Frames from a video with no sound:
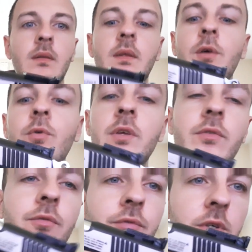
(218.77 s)
Now, one
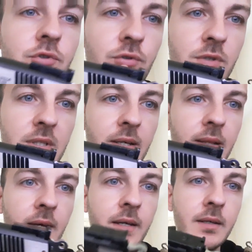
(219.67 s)
of the features I
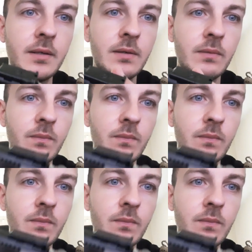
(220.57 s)
like,